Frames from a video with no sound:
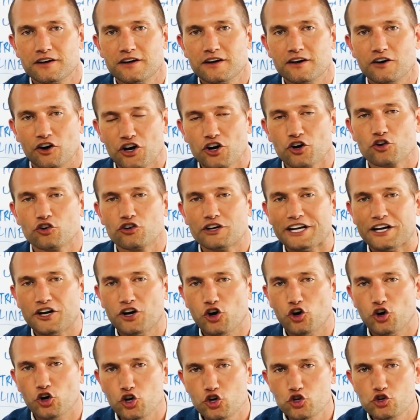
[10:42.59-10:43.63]
literally
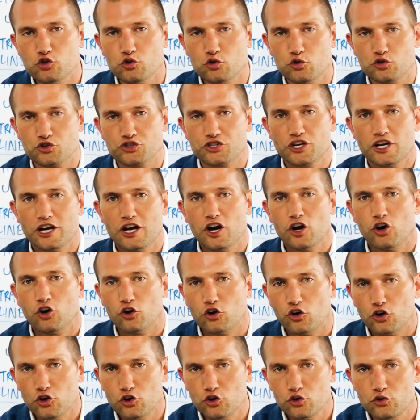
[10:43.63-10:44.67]
lose,
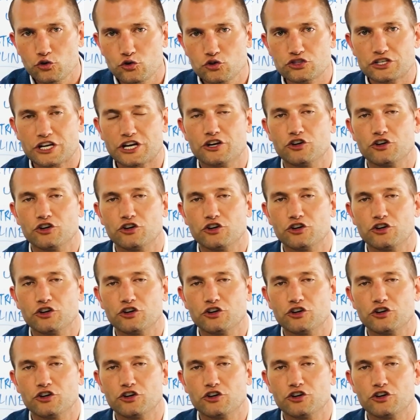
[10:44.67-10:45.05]
lose,